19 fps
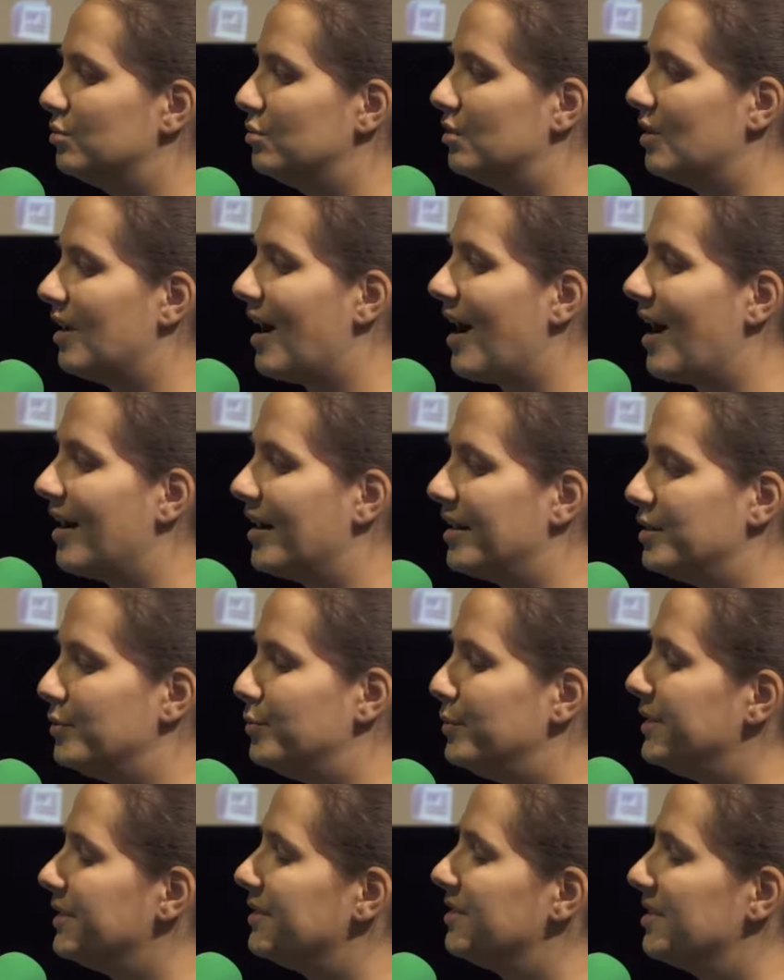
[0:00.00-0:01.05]
to
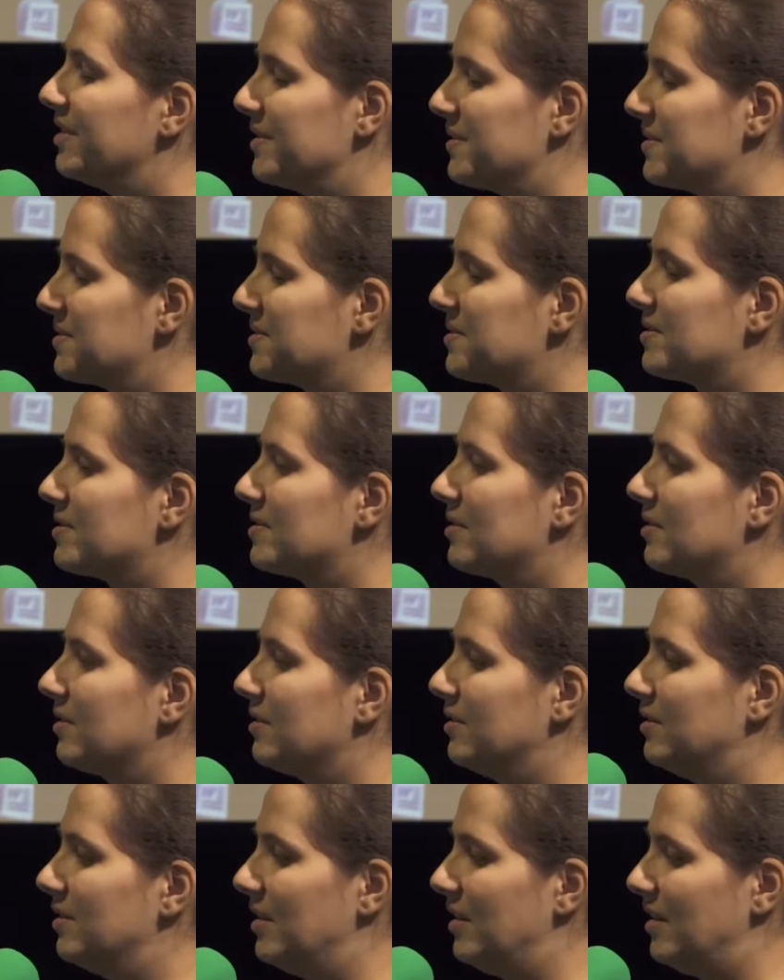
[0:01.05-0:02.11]
eyewitness
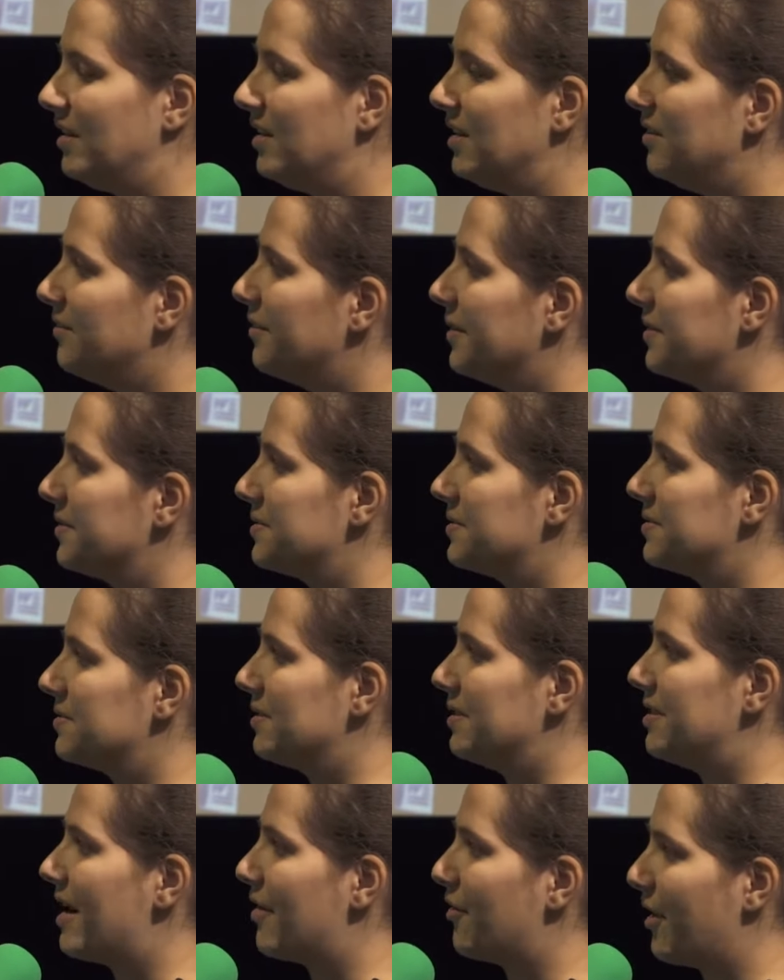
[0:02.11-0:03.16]
the events
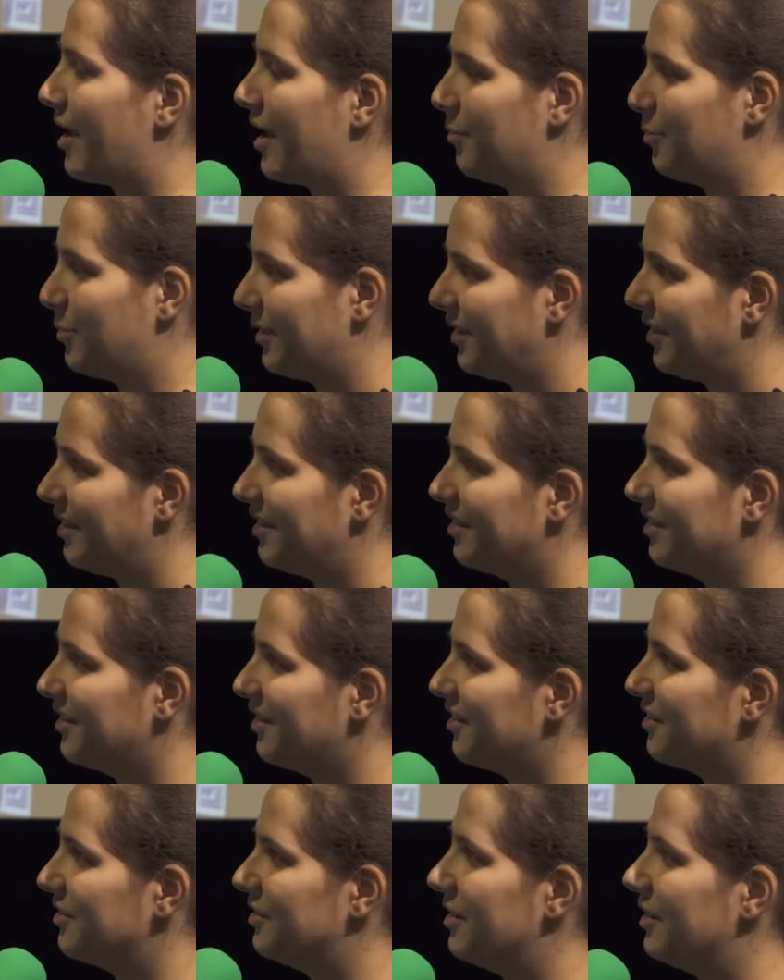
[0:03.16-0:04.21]
that are happening
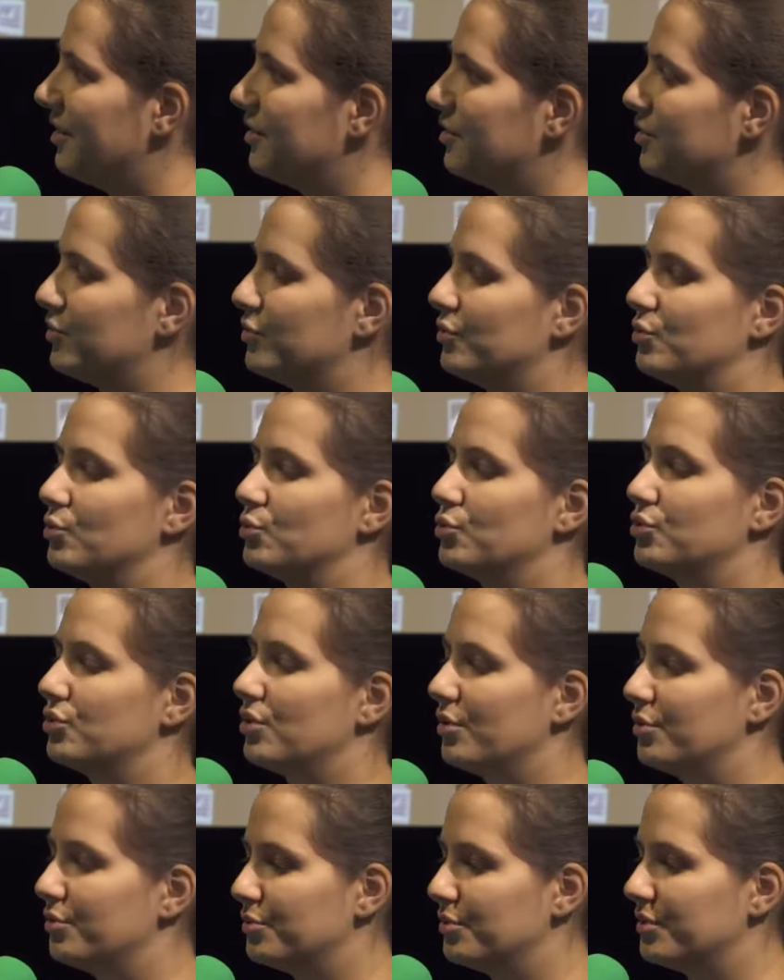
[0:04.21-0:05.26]
there to
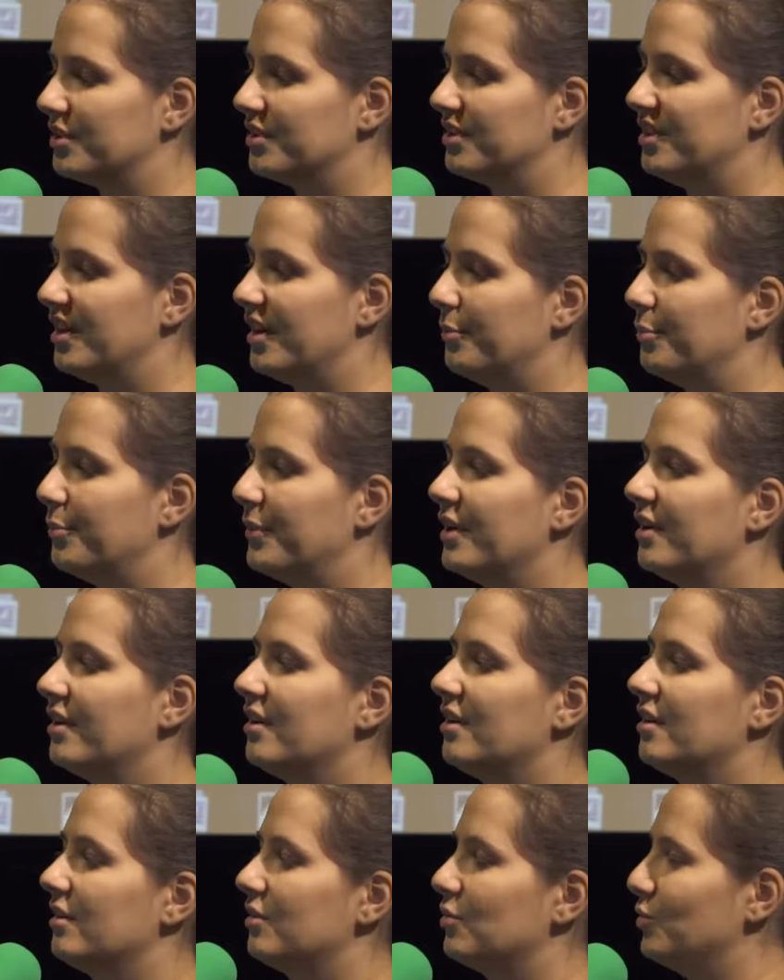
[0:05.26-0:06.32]
show them
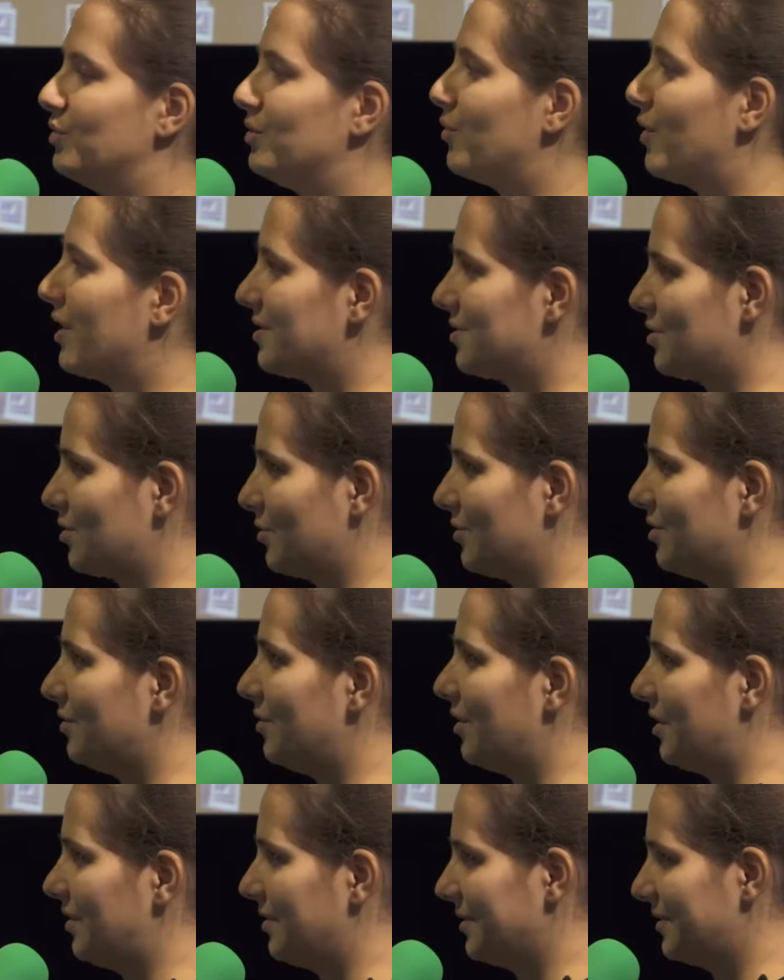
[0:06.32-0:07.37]
to the rest of the
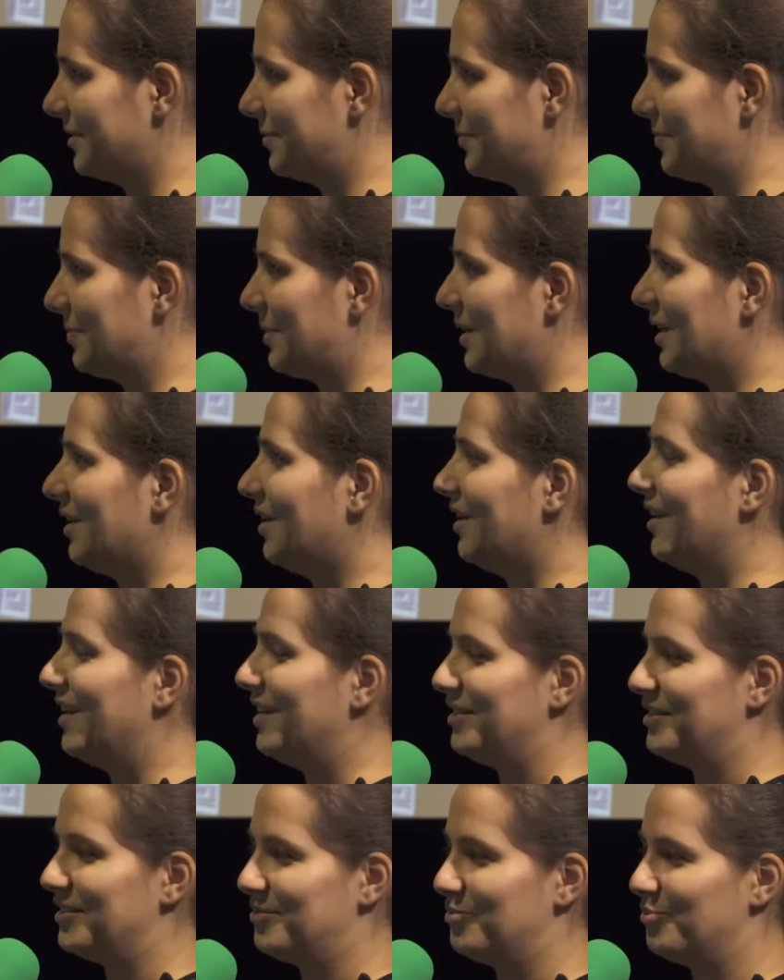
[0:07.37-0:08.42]
world,
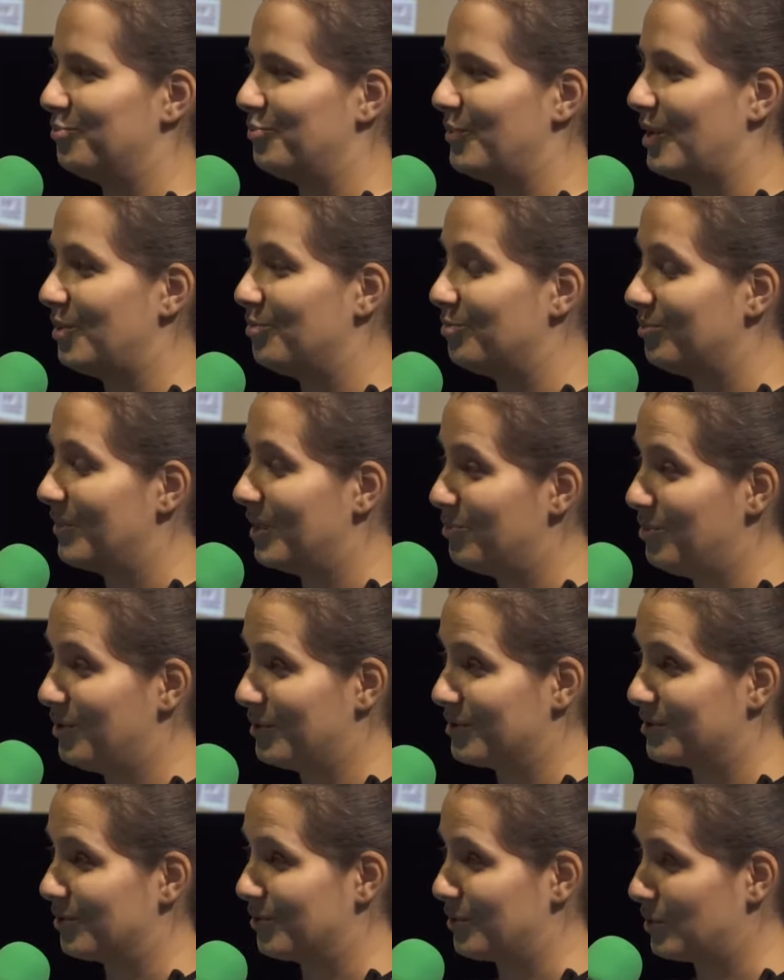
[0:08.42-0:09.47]
and maybe
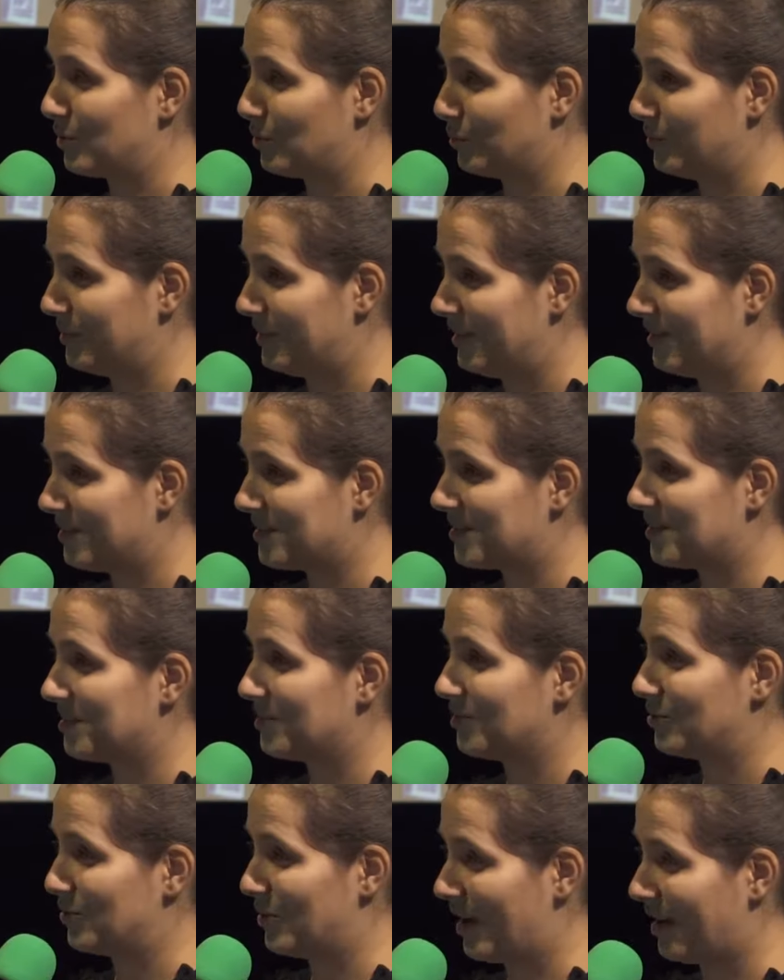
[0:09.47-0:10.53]
also through this
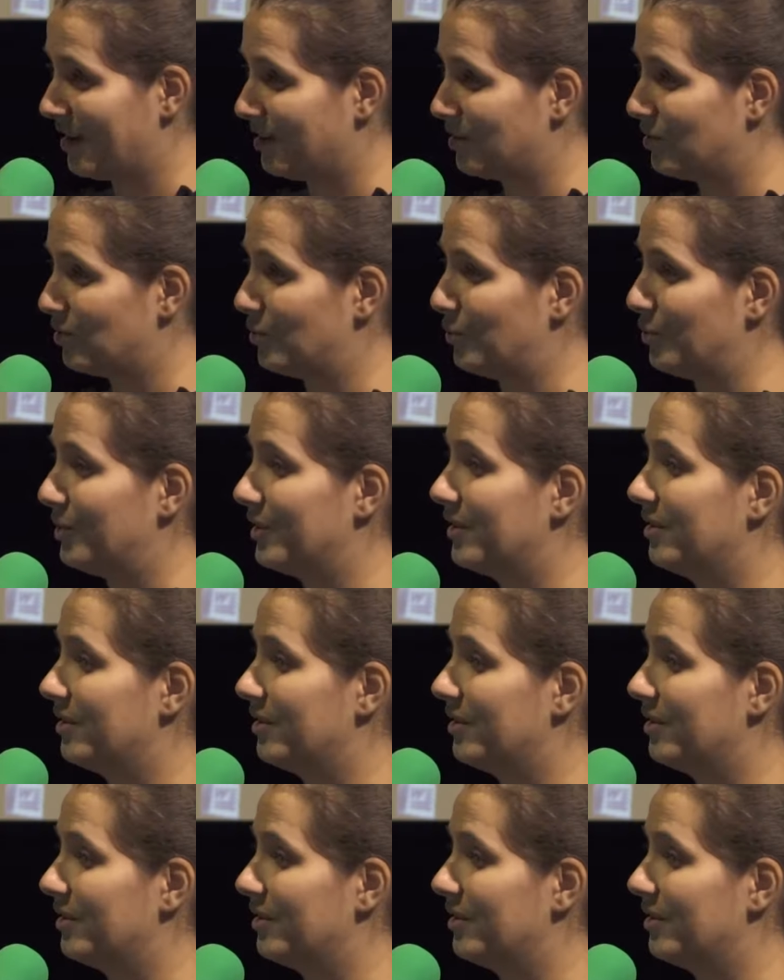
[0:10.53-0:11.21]
trying to